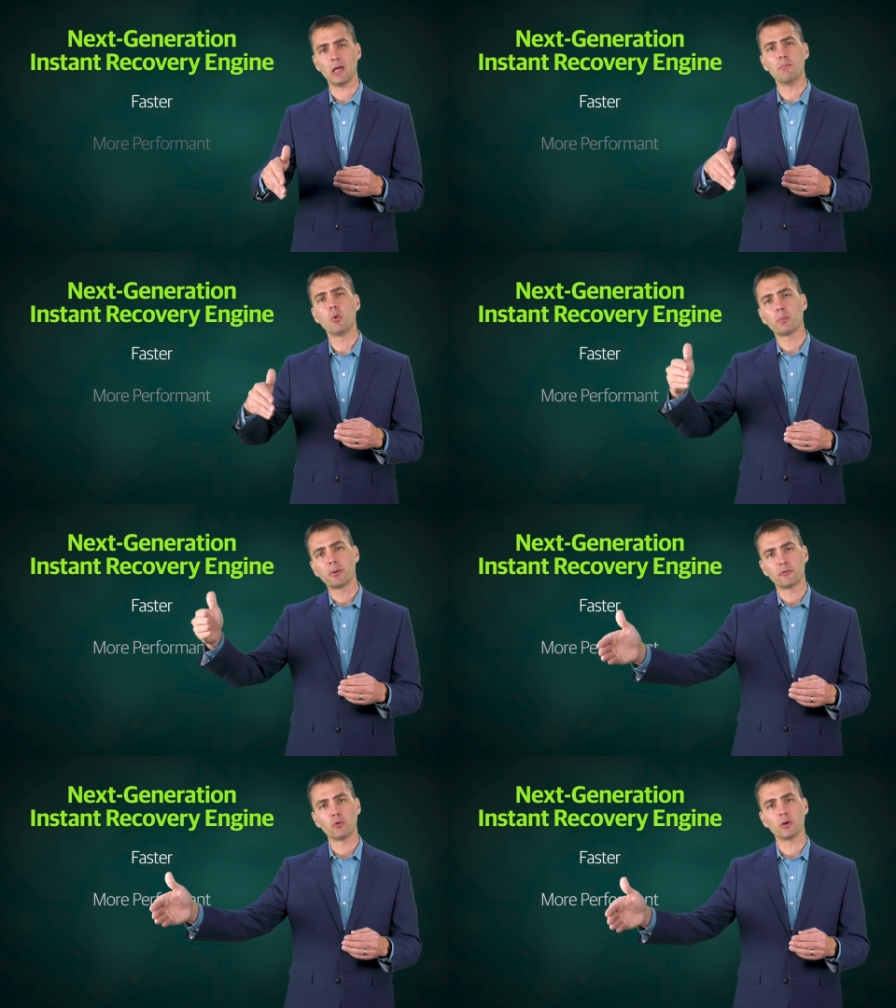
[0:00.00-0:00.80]
and more
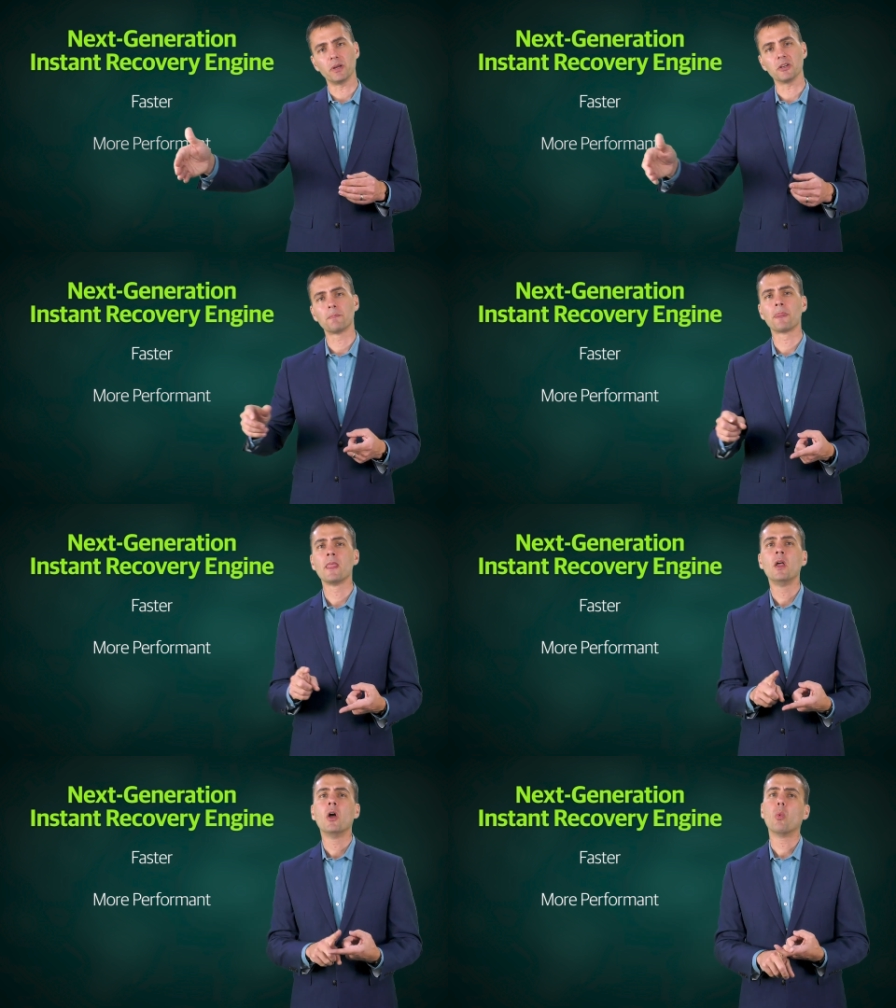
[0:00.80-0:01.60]
performant.
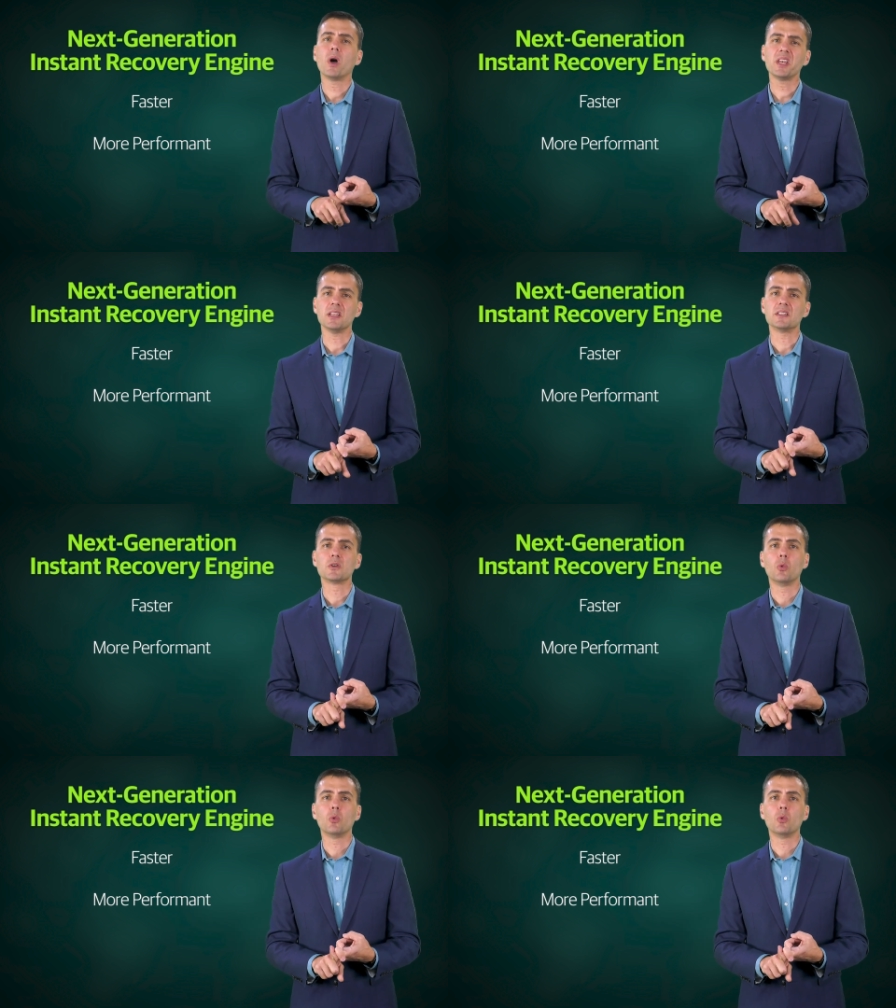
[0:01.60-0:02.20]
One is